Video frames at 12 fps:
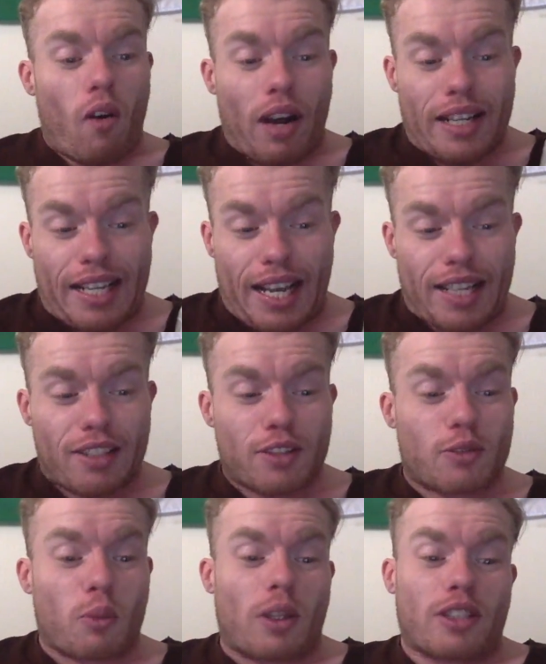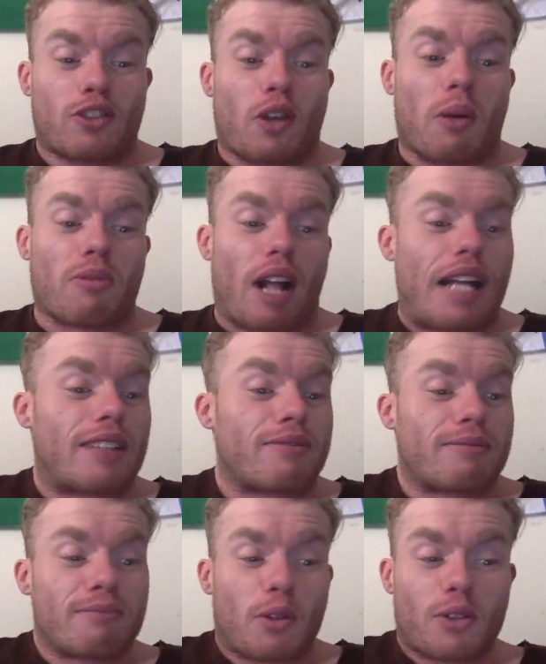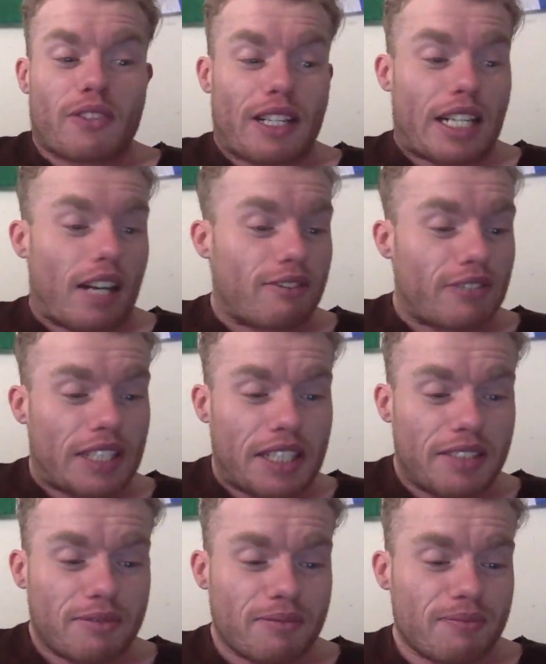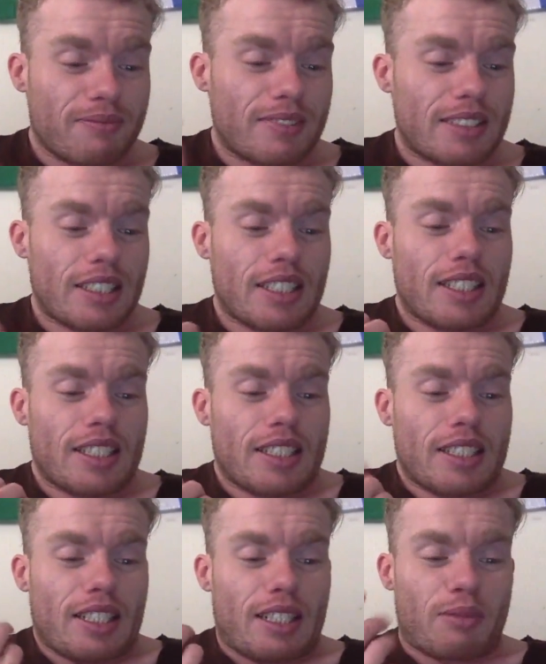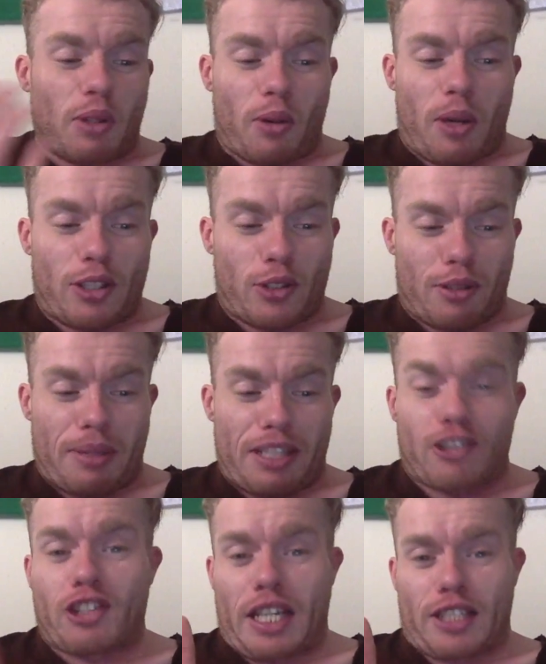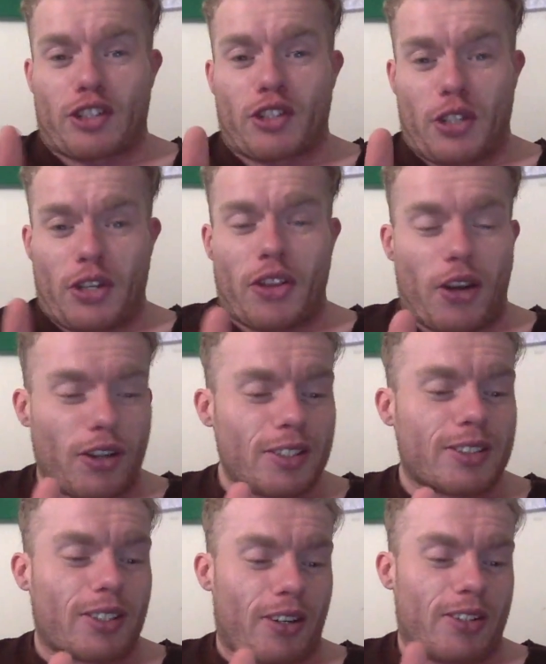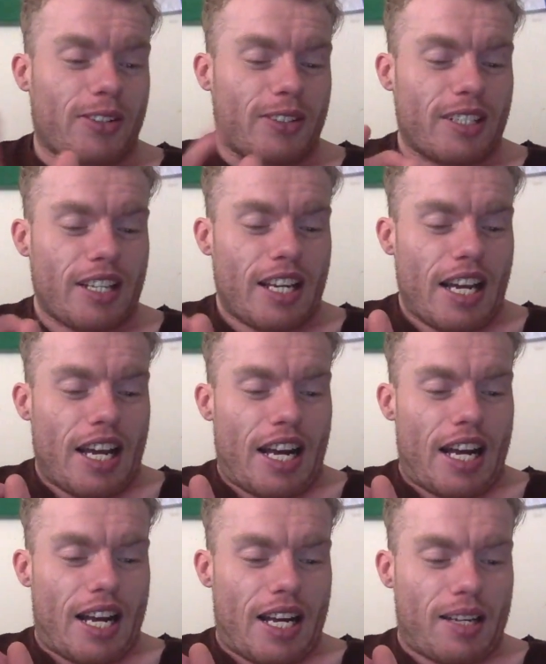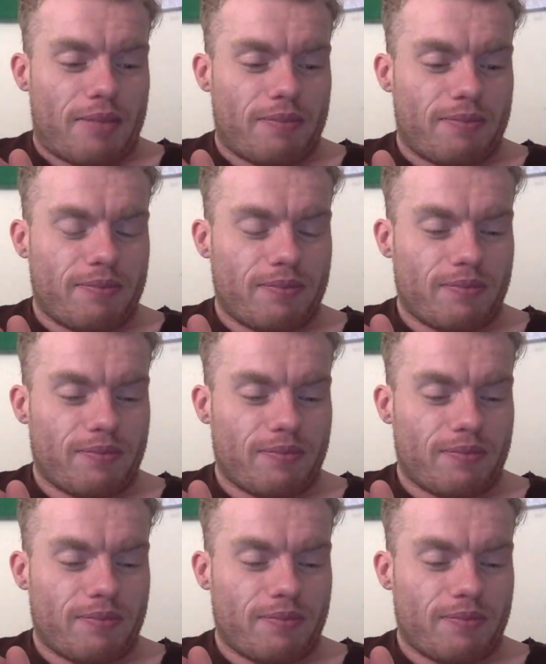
again, the one top right looks very comfy. I'm not quite sure about the checker shirt though, so um,